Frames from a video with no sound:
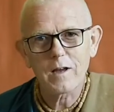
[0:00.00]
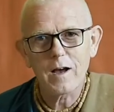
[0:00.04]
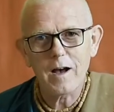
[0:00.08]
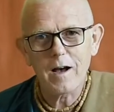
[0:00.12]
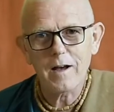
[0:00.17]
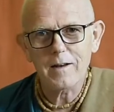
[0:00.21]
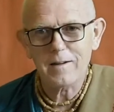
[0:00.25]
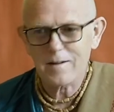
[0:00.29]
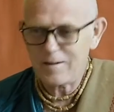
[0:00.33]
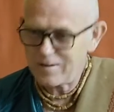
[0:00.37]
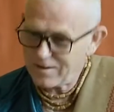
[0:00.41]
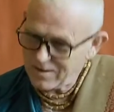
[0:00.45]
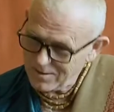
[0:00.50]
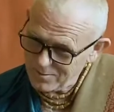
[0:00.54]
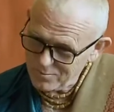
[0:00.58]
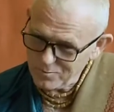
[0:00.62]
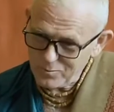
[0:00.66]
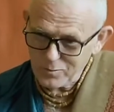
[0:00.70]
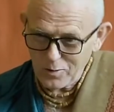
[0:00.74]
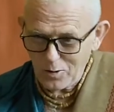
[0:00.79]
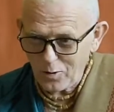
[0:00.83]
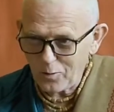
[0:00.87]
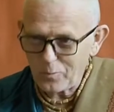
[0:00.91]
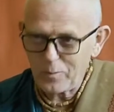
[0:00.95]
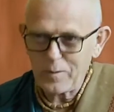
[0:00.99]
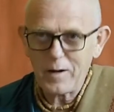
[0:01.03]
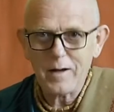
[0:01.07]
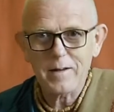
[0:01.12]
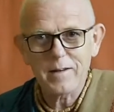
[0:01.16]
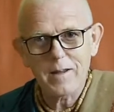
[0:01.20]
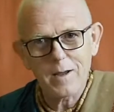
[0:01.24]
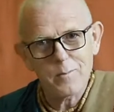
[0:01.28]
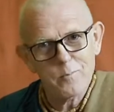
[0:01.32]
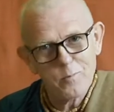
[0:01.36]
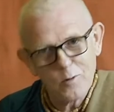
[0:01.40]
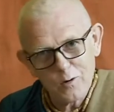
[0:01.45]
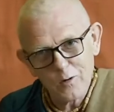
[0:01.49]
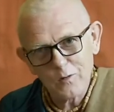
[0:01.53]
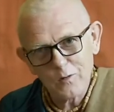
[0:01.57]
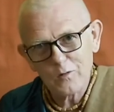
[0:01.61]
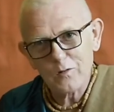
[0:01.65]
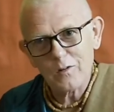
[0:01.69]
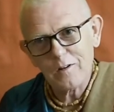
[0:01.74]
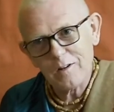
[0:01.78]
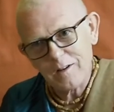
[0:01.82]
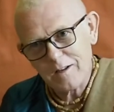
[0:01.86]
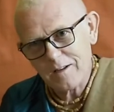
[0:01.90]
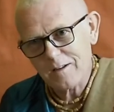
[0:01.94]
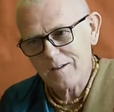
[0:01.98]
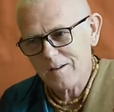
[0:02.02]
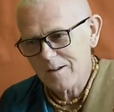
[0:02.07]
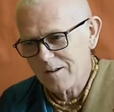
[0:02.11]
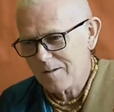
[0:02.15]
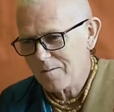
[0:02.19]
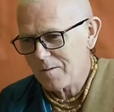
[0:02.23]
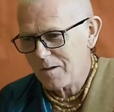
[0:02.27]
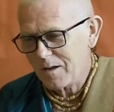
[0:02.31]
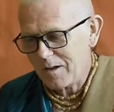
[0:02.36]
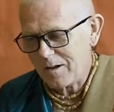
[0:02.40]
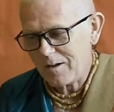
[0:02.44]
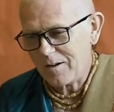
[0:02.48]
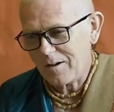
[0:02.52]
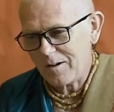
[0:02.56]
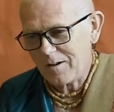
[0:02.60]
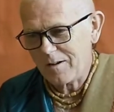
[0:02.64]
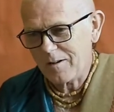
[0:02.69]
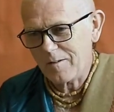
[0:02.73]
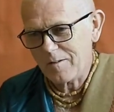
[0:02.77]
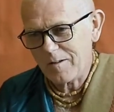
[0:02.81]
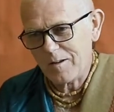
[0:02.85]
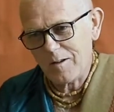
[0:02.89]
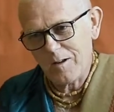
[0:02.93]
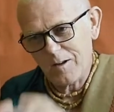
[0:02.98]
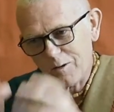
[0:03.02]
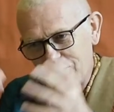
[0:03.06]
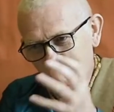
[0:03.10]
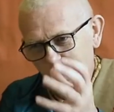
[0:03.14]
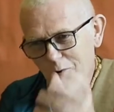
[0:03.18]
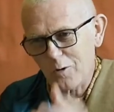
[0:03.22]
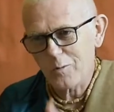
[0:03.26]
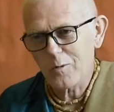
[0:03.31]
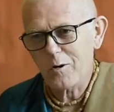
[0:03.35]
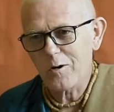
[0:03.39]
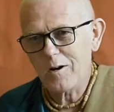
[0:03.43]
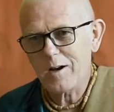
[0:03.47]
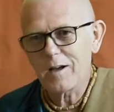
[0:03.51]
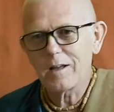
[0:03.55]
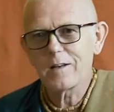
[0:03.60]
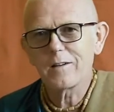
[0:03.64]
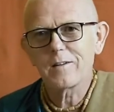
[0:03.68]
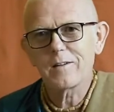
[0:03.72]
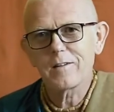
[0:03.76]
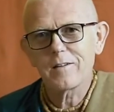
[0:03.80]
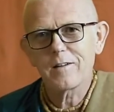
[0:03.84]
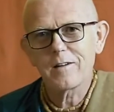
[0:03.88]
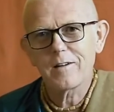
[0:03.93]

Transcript: cart, and then Prabhupada personally. Guru Mohan,